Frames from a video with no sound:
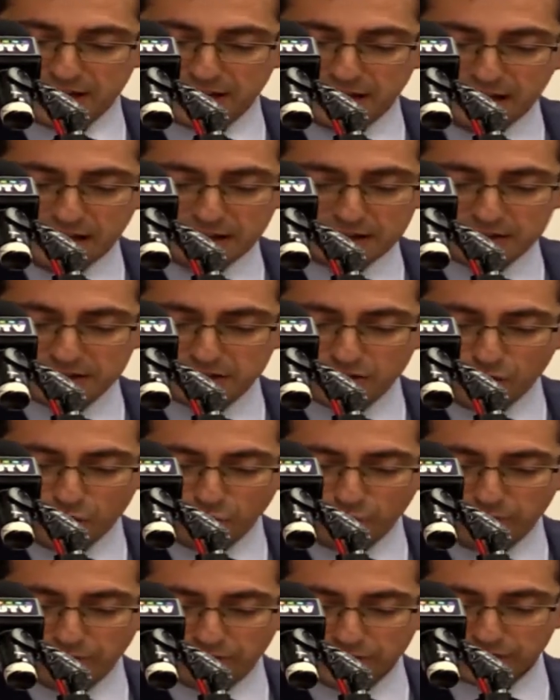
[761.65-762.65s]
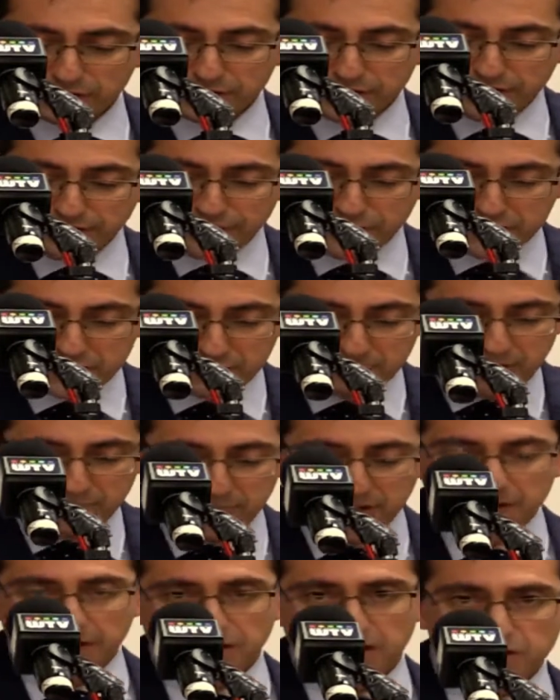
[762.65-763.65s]
there's no equivalent to the First Amendment in
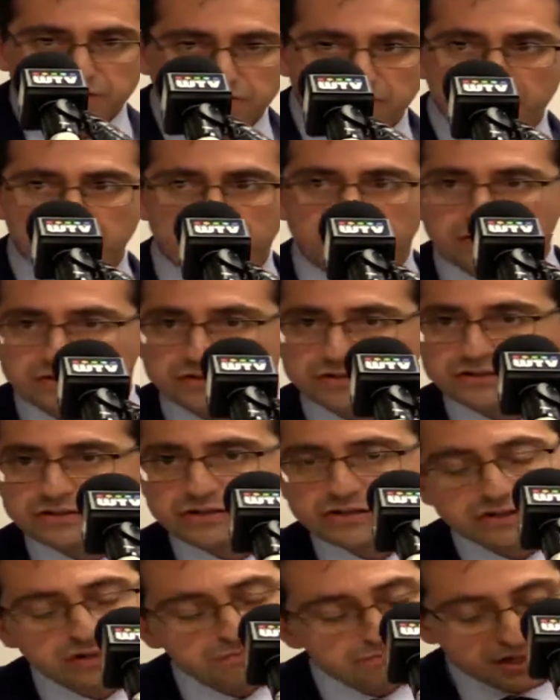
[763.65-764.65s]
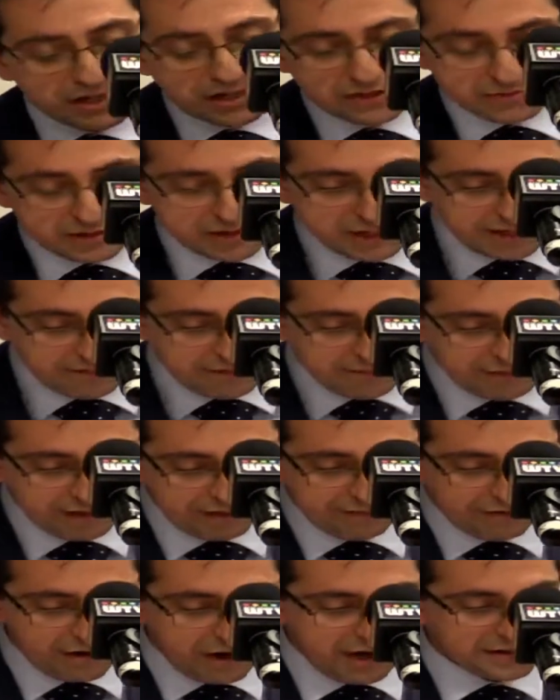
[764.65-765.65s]
the Australian Constitution because we don't have a Bill of
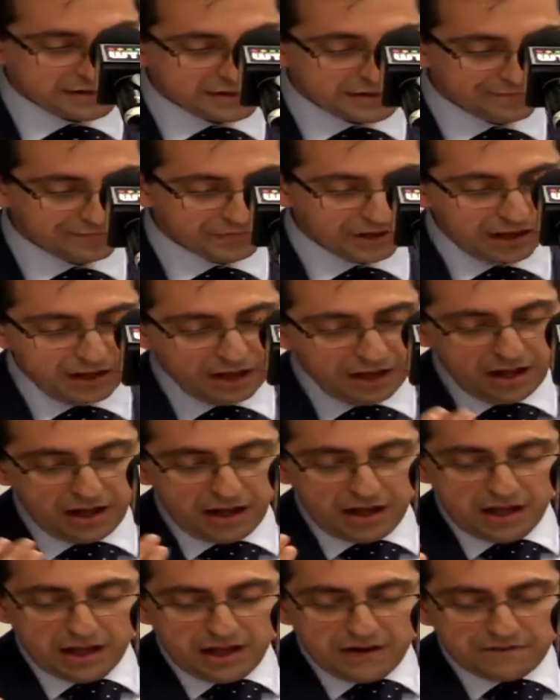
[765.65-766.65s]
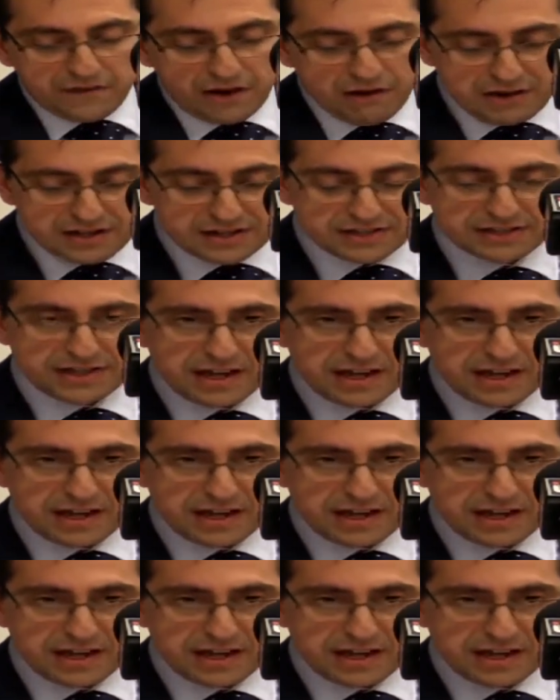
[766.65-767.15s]
Rights. Various state